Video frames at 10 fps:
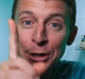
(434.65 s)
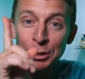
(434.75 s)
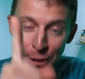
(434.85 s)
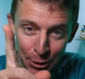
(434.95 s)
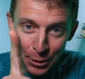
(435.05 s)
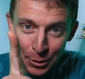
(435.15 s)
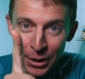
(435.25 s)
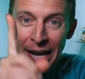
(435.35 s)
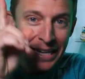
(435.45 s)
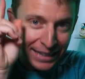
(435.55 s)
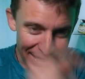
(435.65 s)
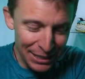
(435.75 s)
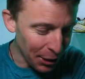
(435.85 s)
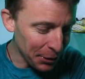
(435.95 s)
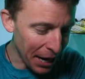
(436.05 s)
to
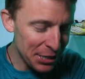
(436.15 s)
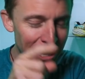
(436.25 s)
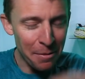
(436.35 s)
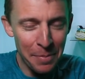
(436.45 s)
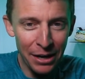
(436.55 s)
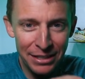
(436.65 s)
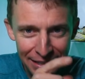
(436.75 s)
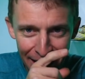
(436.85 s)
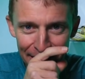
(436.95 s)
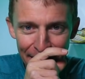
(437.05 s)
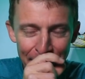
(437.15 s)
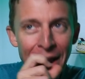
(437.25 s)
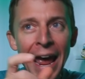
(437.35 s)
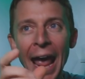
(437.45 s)
this location I'm about to tell you,